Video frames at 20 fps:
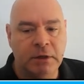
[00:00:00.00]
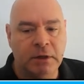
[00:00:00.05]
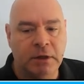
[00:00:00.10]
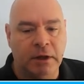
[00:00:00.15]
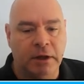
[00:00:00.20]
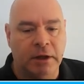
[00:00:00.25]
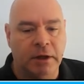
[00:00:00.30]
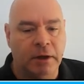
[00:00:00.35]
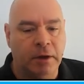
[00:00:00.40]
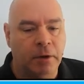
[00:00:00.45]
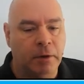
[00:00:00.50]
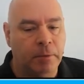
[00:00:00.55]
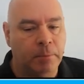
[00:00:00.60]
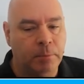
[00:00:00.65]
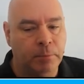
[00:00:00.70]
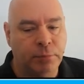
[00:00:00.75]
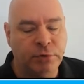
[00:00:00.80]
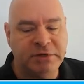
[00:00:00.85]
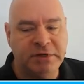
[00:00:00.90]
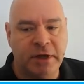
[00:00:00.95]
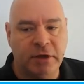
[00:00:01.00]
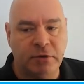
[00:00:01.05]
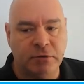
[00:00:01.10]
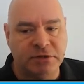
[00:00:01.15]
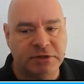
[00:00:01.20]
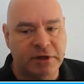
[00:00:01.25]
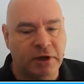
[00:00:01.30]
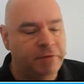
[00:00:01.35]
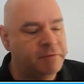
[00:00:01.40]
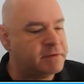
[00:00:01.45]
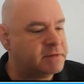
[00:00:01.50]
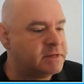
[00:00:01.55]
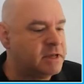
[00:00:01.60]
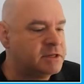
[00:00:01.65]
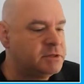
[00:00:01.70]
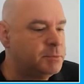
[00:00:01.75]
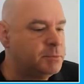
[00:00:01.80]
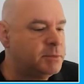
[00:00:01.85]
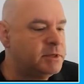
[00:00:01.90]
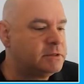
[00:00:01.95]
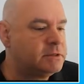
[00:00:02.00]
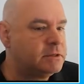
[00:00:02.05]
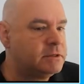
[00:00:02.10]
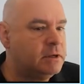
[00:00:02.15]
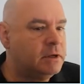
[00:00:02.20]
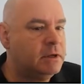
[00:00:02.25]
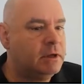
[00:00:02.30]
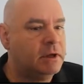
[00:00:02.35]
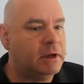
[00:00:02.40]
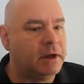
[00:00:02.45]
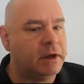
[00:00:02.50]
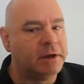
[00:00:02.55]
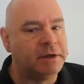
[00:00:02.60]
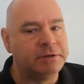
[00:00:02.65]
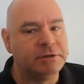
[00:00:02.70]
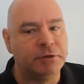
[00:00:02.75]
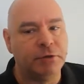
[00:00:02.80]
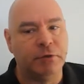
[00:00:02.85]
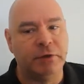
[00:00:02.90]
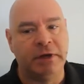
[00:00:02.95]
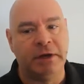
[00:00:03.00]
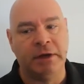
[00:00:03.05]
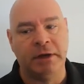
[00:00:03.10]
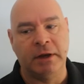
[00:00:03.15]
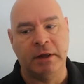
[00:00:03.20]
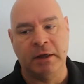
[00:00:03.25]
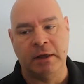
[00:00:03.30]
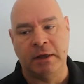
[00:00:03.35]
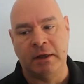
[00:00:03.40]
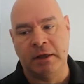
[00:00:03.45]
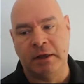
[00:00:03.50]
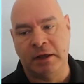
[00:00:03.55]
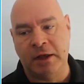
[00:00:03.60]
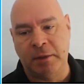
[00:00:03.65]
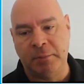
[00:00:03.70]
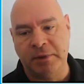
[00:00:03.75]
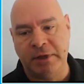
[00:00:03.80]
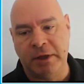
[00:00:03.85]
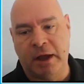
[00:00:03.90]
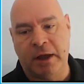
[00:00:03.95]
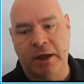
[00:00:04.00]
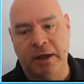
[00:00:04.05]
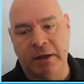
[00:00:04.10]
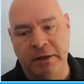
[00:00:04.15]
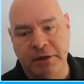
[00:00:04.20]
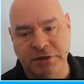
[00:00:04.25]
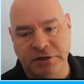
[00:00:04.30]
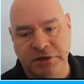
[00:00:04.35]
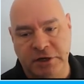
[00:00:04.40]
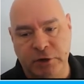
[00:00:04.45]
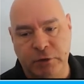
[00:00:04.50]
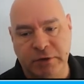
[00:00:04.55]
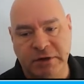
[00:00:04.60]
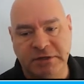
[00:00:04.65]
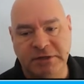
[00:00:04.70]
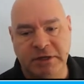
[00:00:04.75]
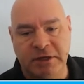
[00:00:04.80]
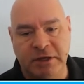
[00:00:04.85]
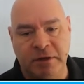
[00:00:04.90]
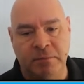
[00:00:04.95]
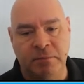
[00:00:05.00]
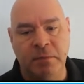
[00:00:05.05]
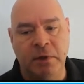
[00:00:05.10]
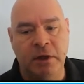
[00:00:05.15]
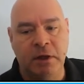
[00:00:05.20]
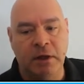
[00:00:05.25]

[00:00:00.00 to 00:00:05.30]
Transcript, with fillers: Put together self-assessments so that an API engineering team